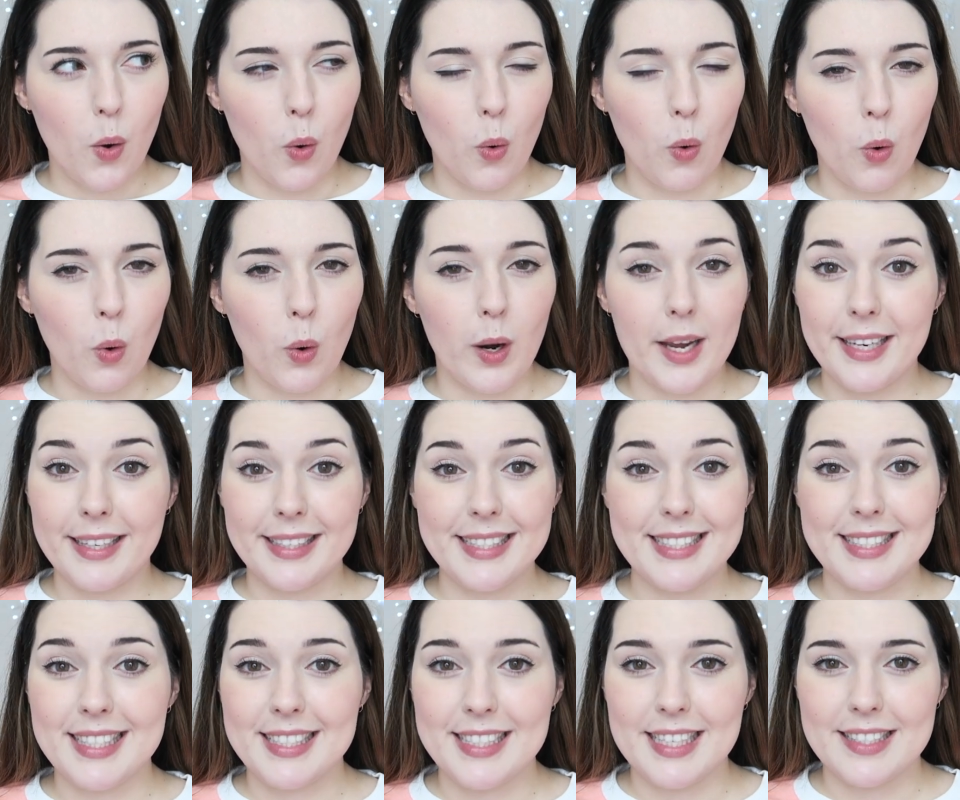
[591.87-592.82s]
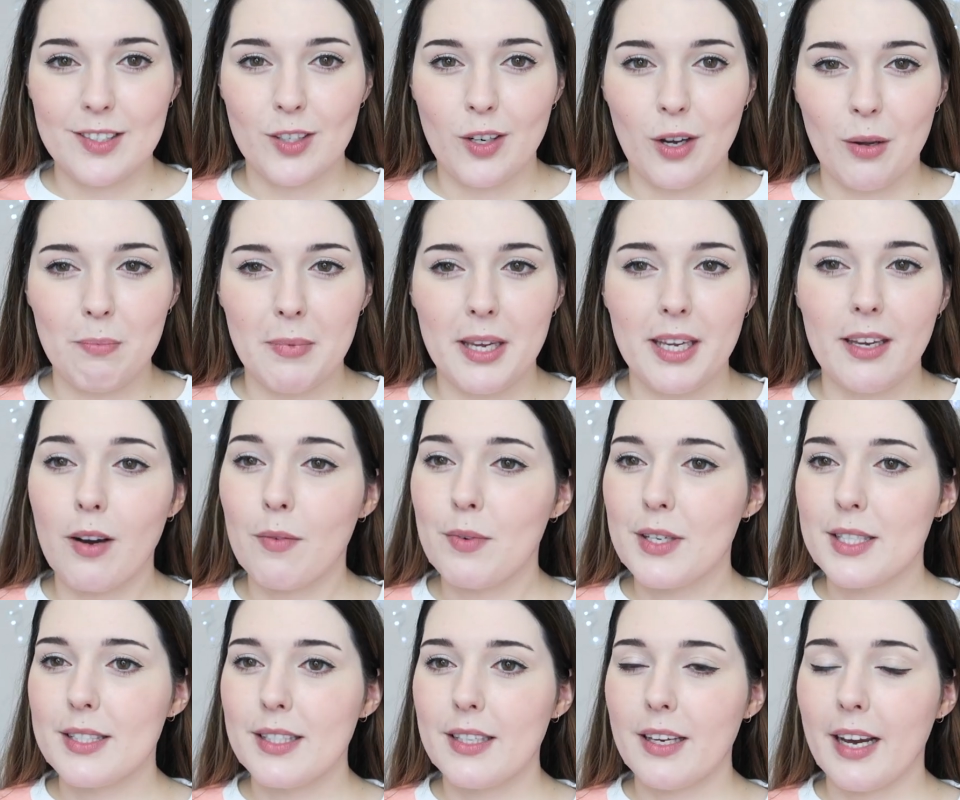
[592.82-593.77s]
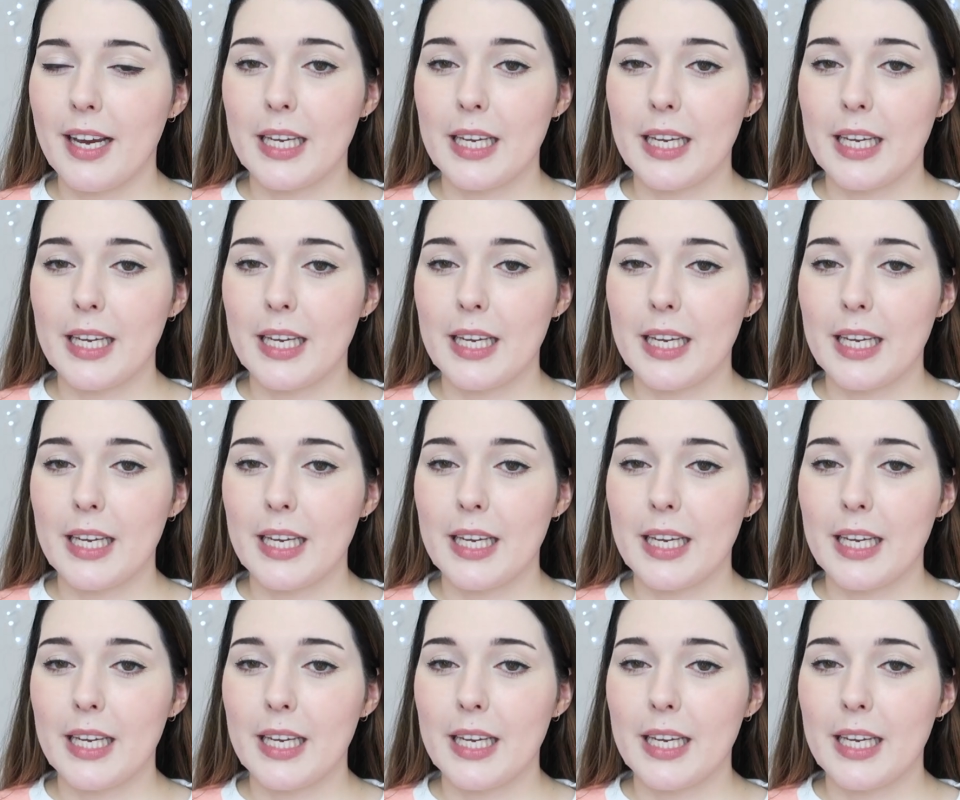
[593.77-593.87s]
or at least it doesn't on me. Obviously,